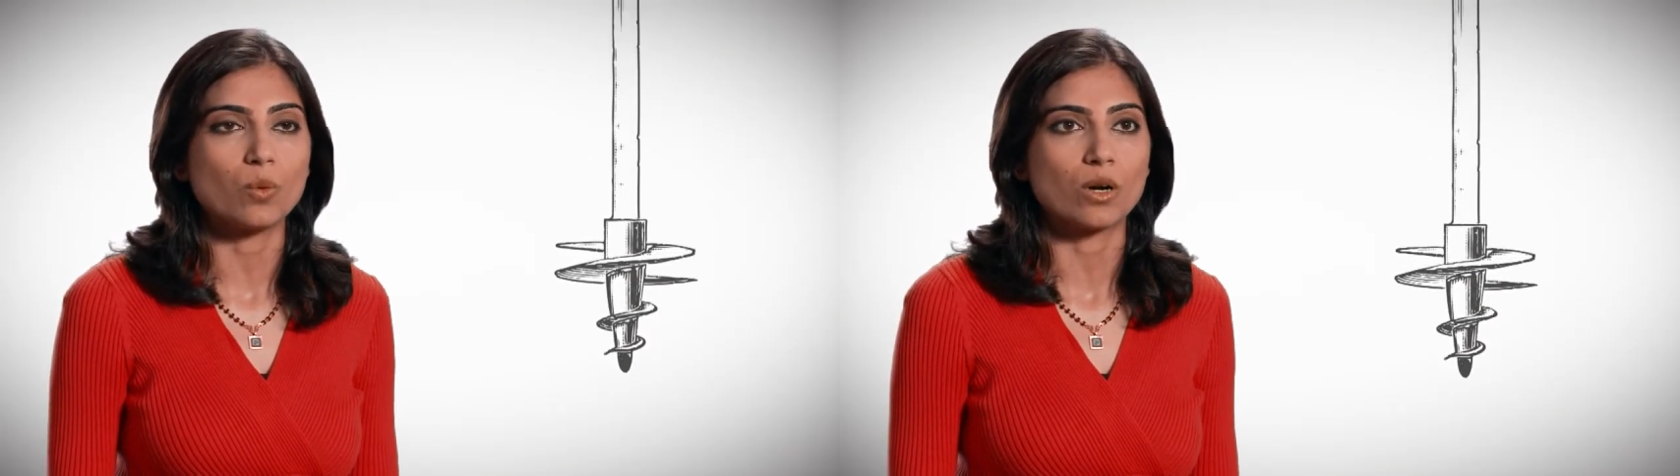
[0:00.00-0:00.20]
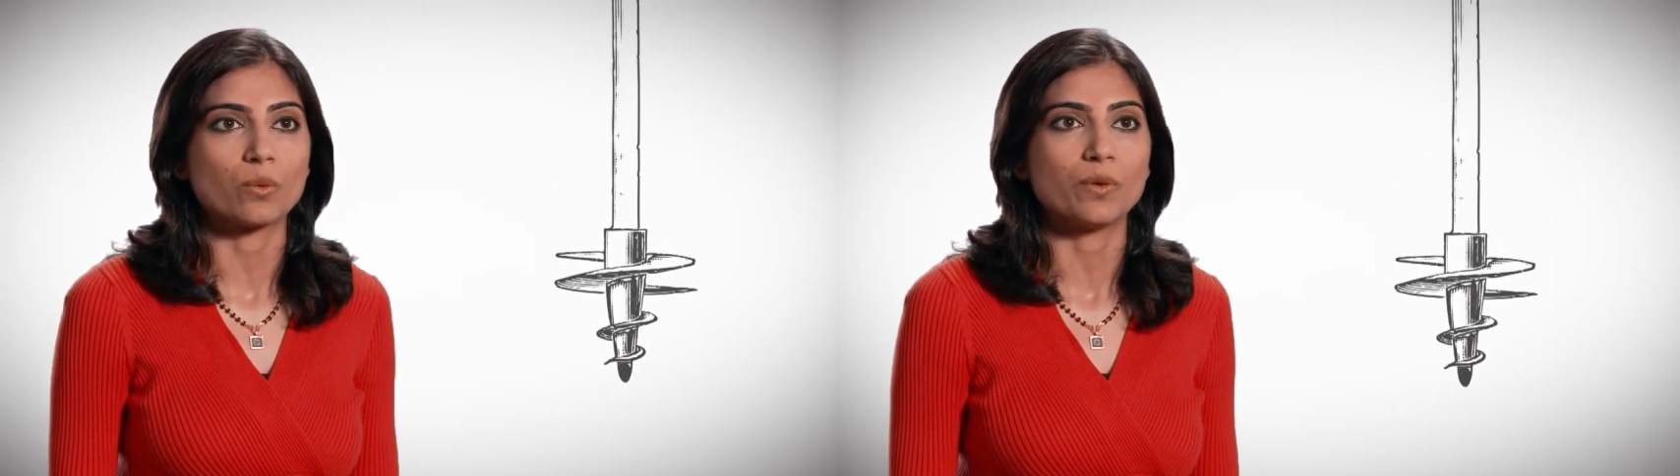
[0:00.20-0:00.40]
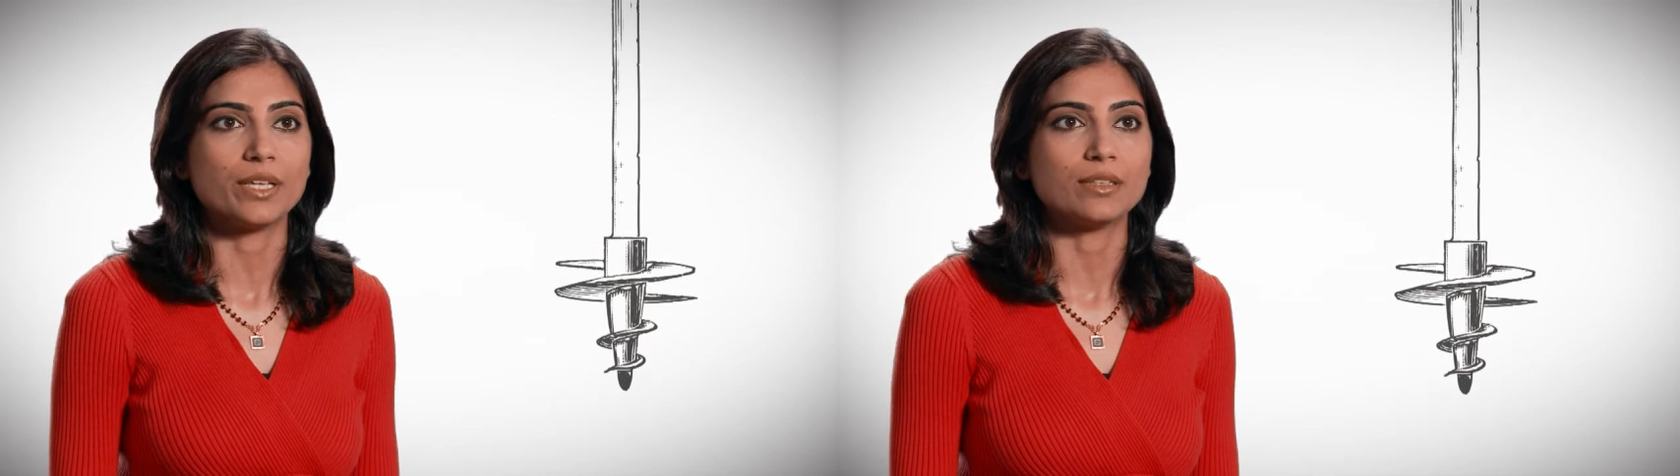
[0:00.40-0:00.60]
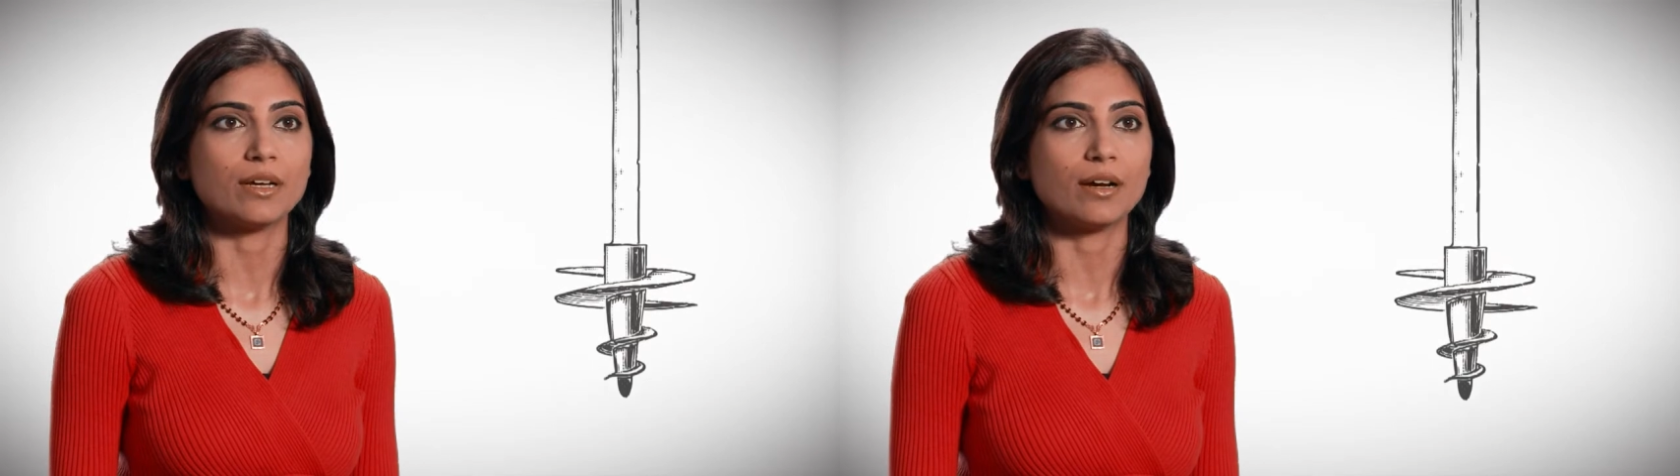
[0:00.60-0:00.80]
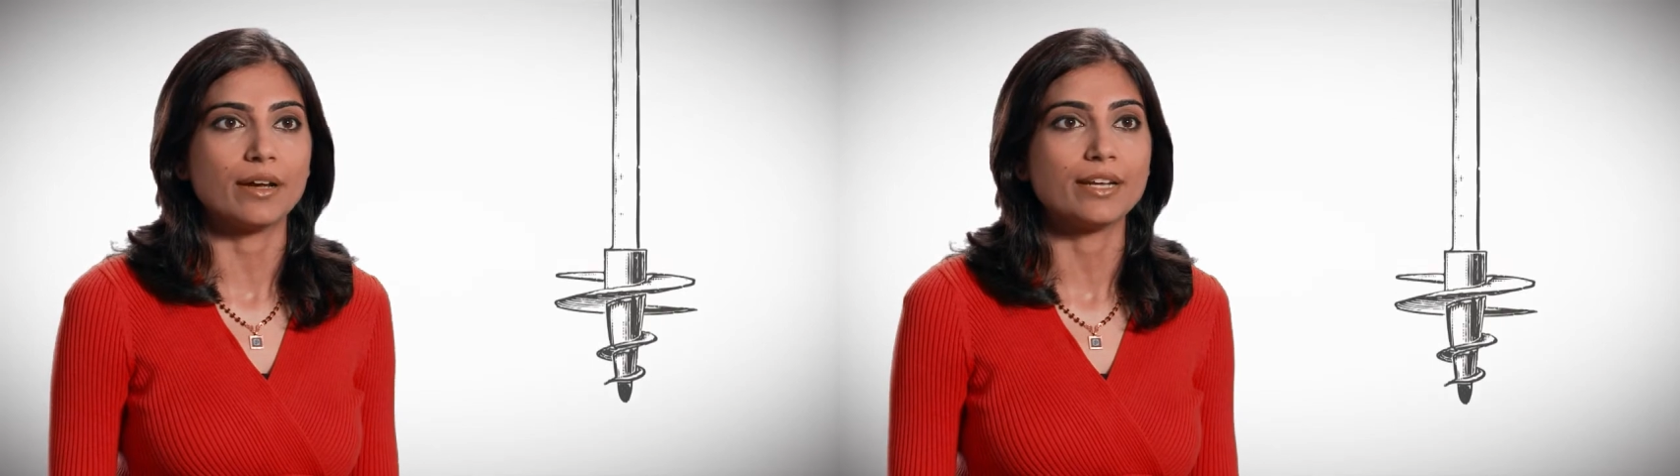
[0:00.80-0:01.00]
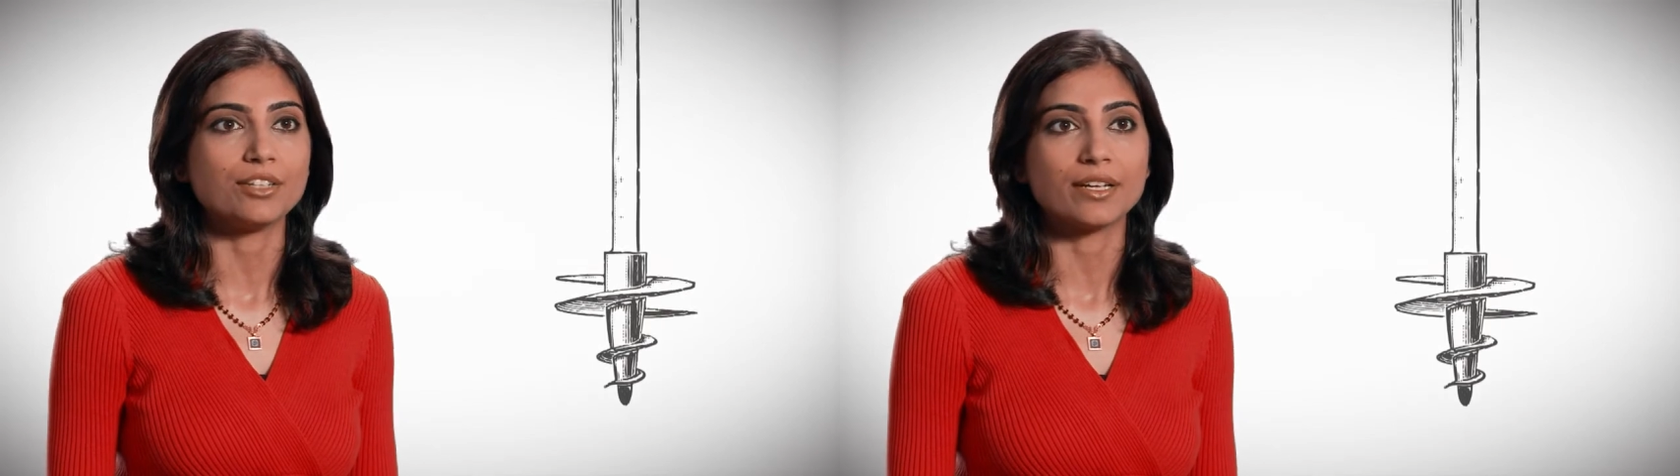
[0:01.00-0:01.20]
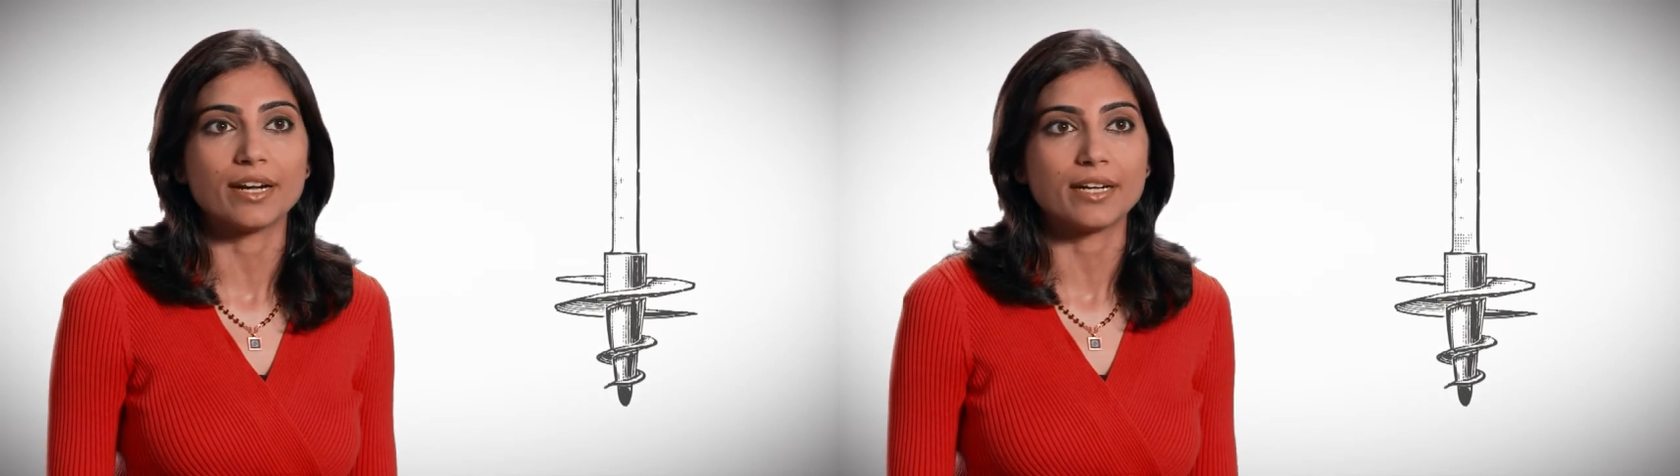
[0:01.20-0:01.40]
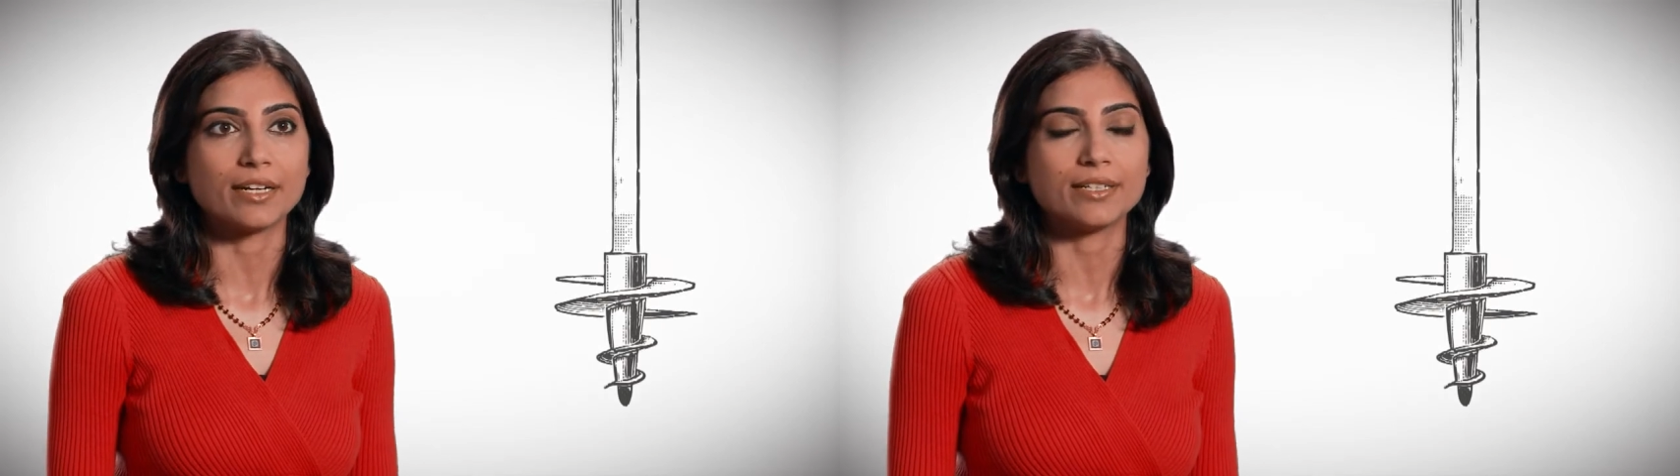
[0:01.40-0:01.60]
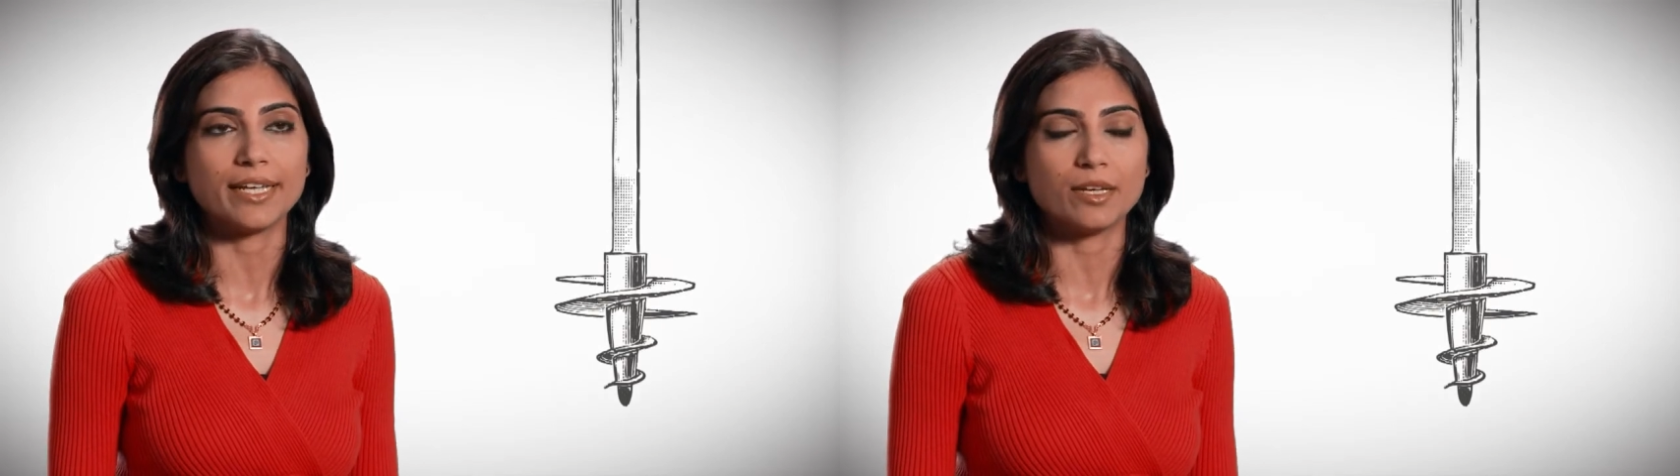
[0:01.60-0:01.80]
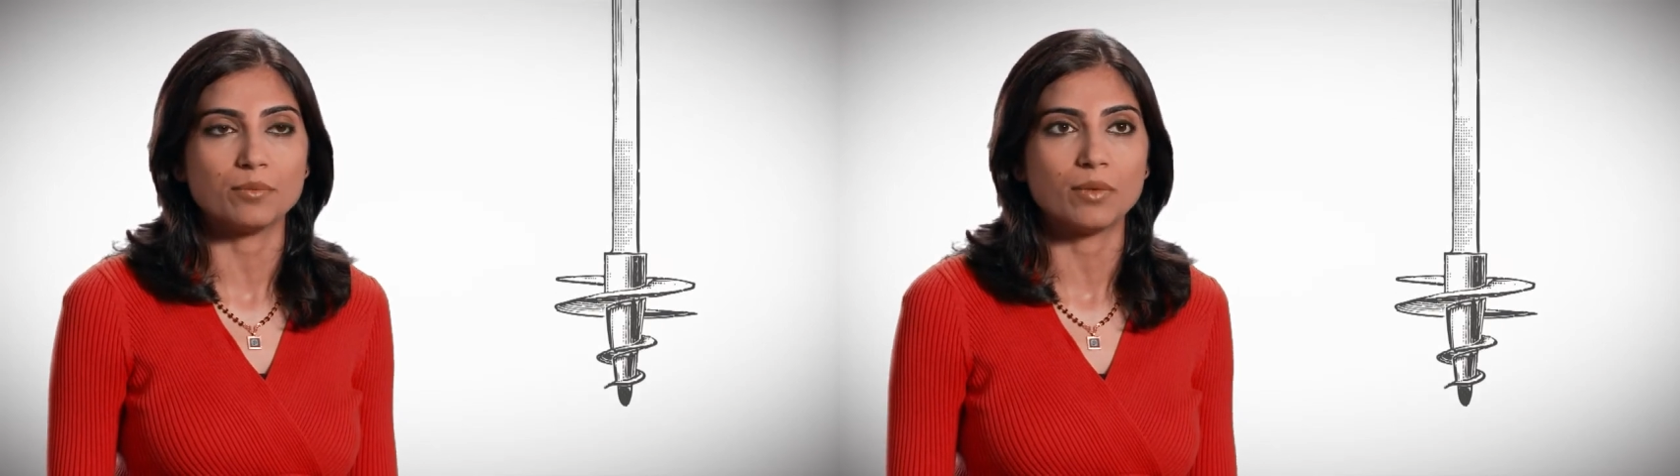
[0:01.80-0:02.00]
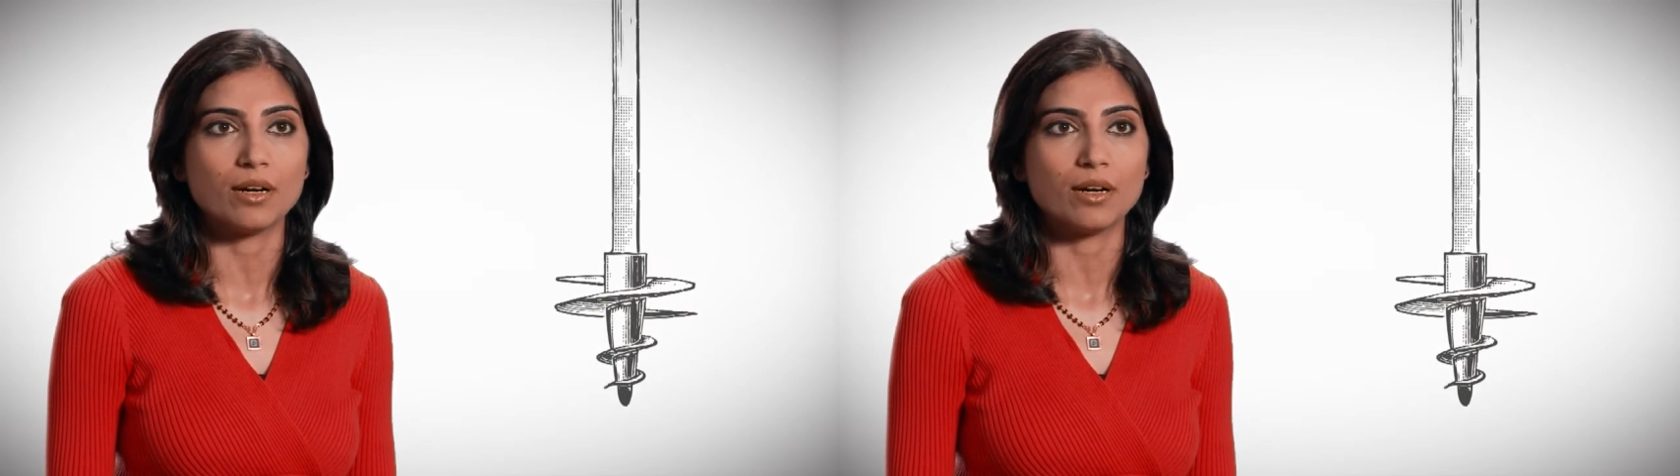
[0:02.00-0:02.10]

work with uh, integrated team